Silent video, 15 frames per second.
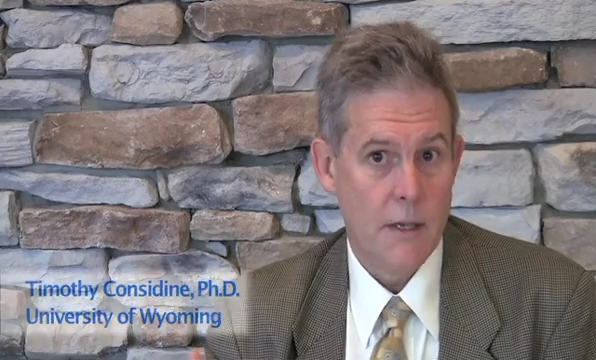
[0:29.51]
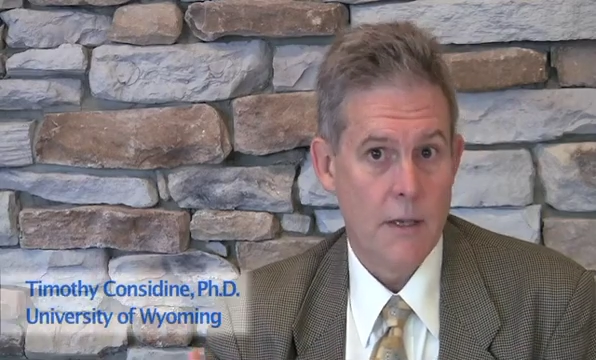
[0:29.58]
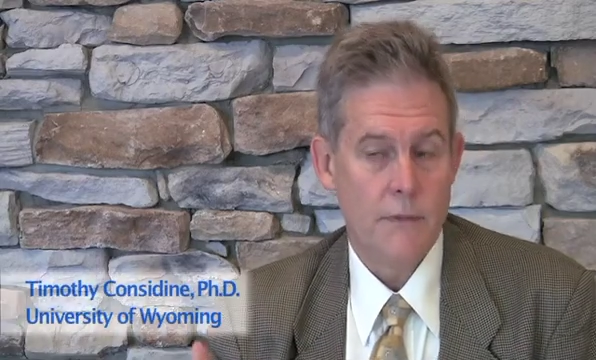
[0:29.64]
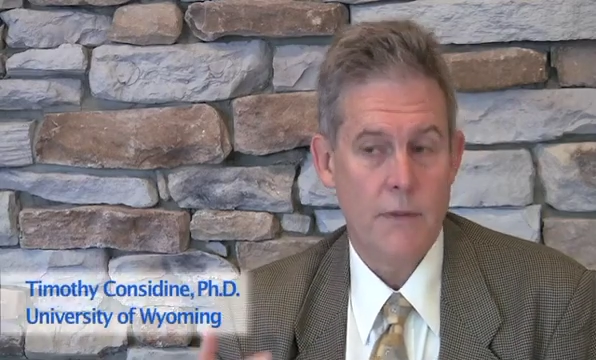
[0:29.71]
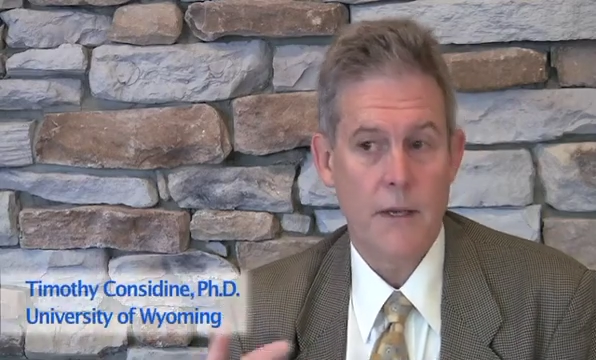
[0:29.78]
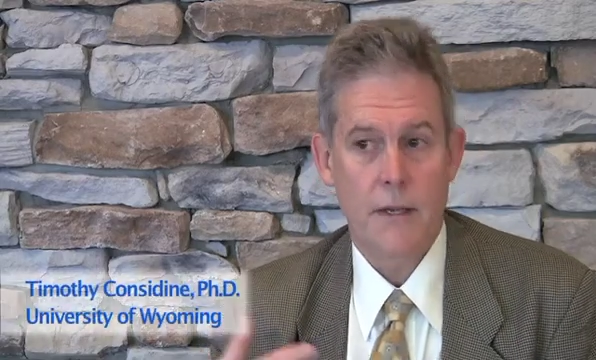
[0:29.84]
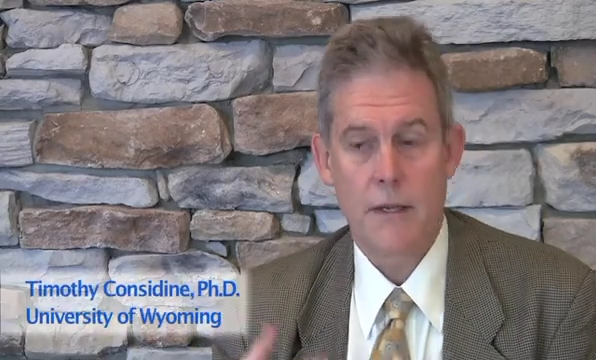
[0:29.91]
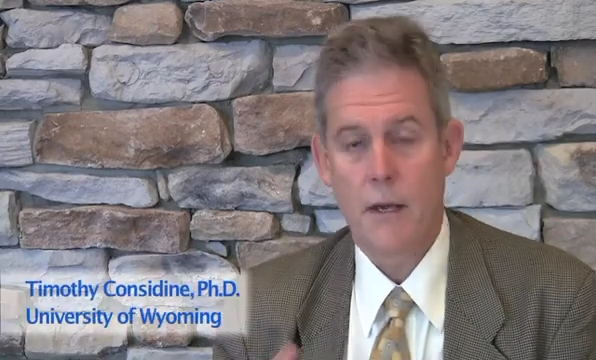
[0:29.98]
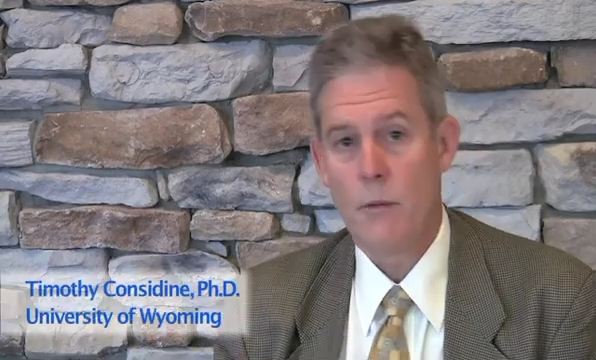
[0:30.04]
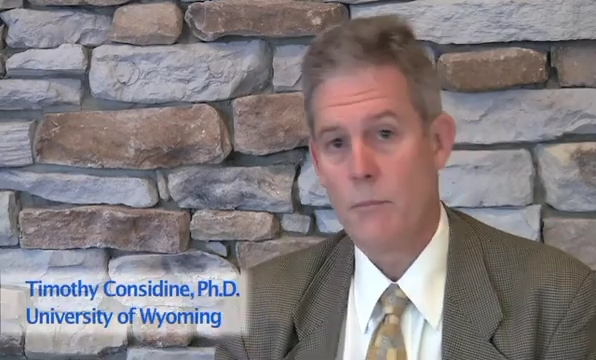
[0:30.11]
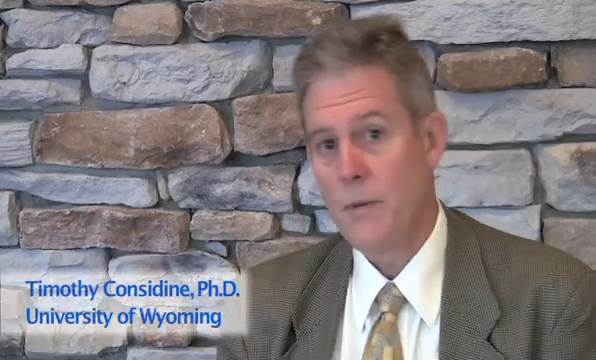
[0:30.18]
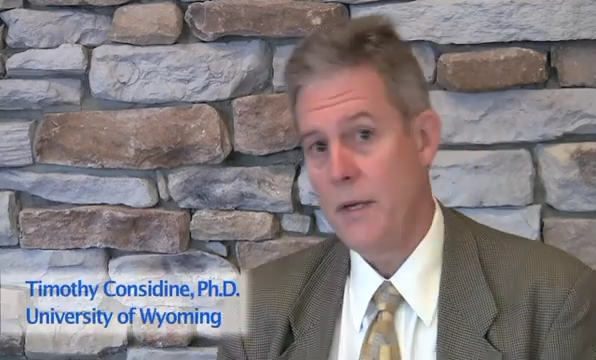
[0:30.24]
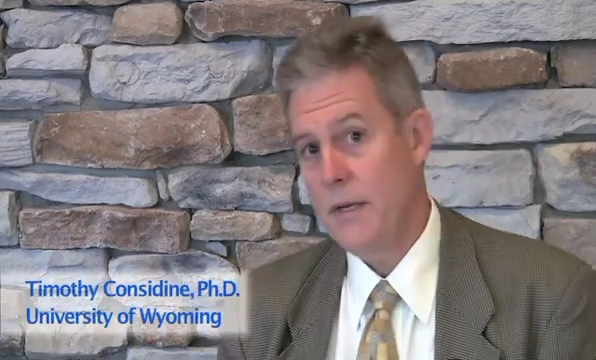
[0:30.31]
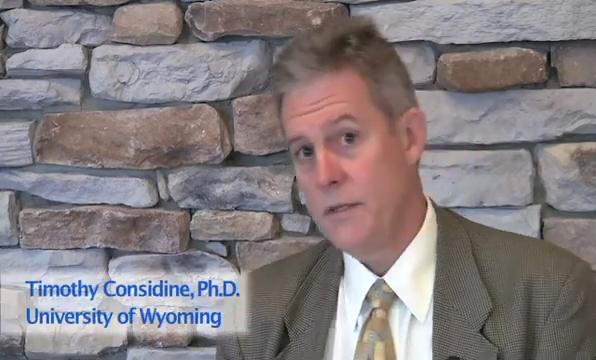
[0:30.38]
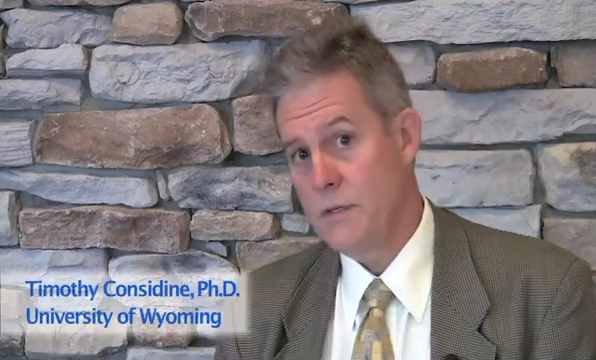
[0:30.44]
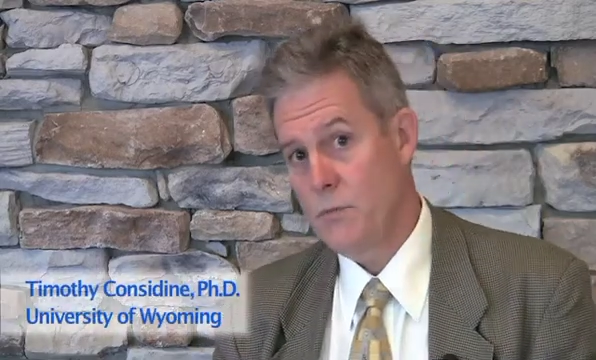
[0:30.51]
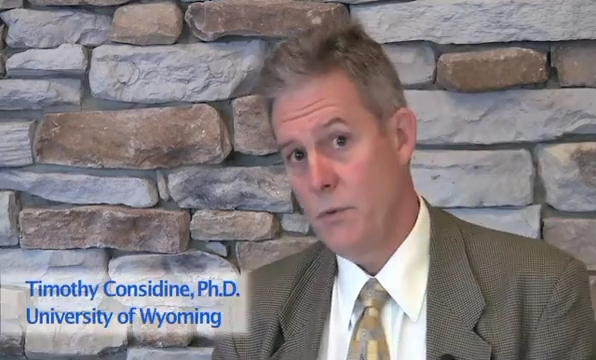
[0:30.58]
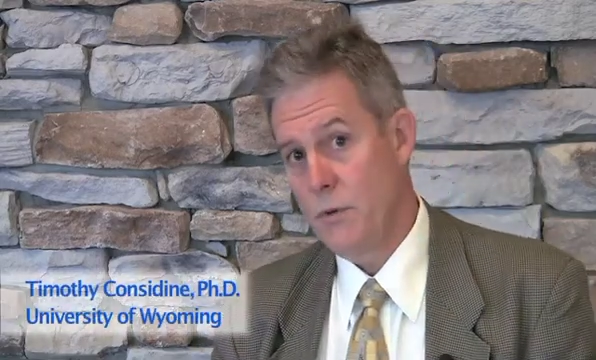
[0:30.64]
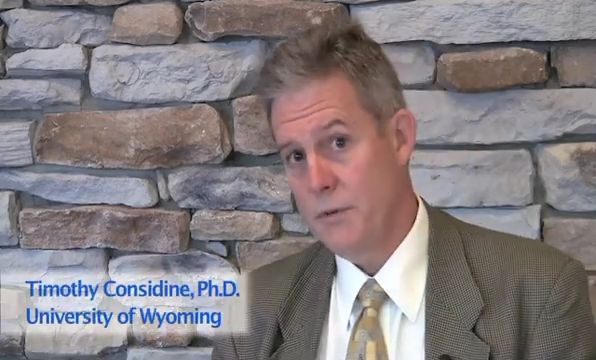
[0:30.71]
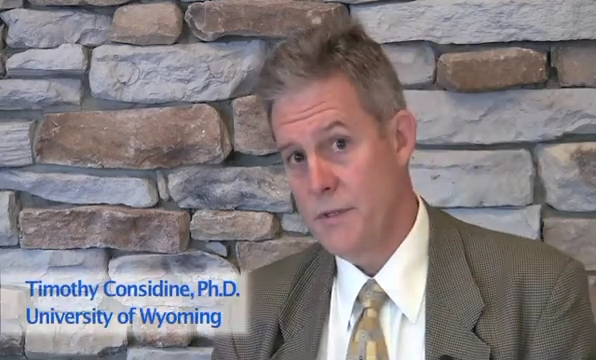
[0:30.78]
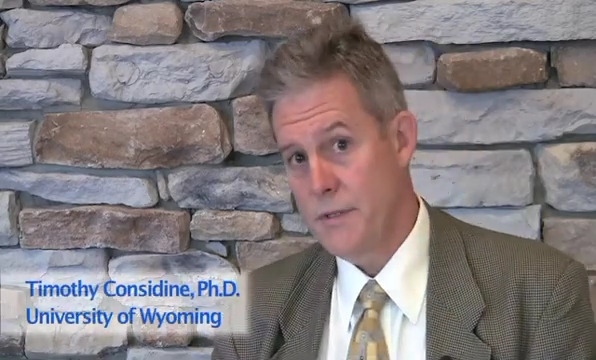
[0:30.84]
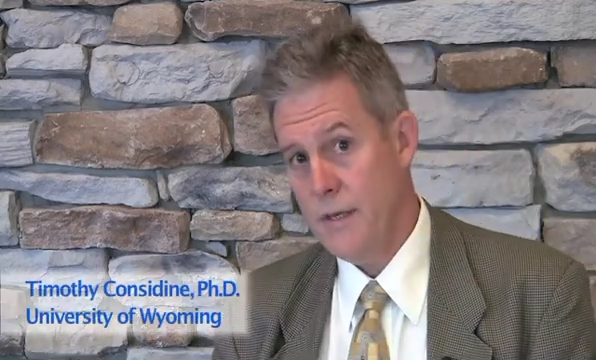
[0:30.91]
that companies
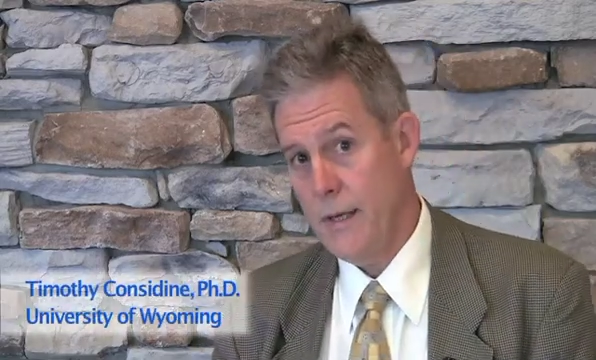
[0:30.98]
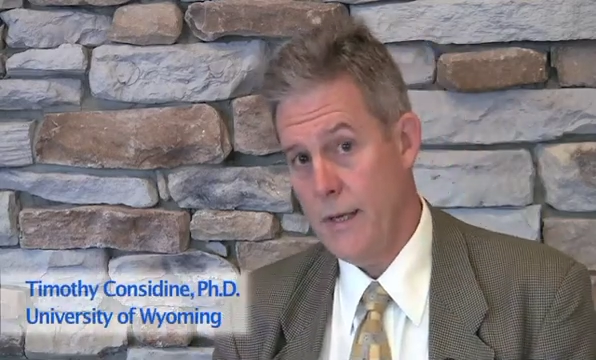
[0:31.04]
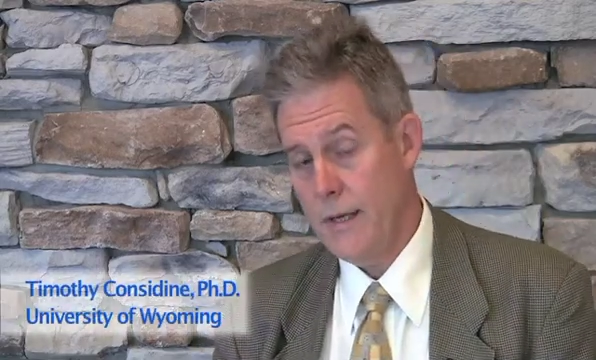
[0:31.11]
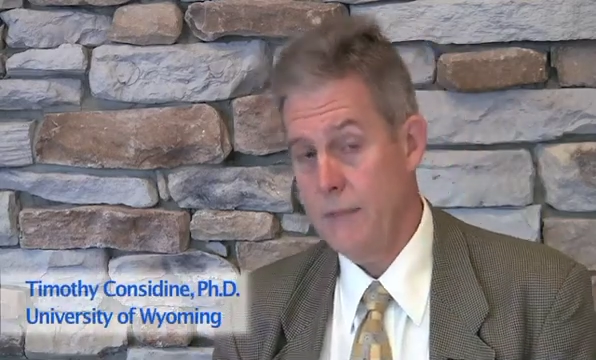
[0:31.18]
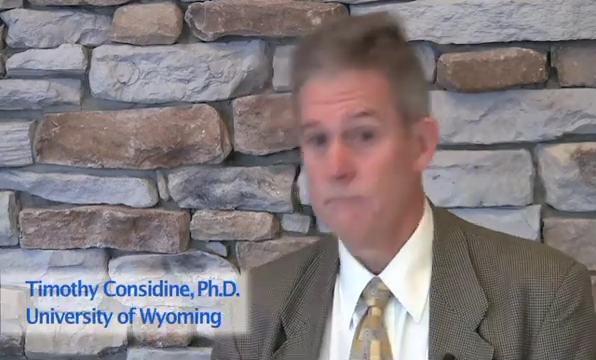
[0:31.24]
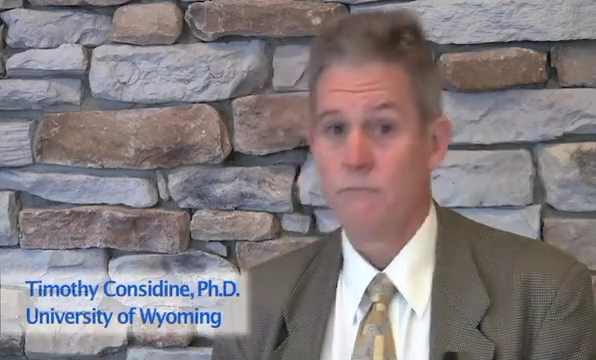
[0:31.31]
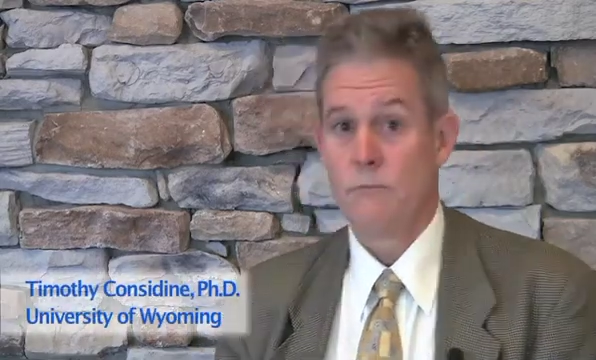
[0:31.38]
will say,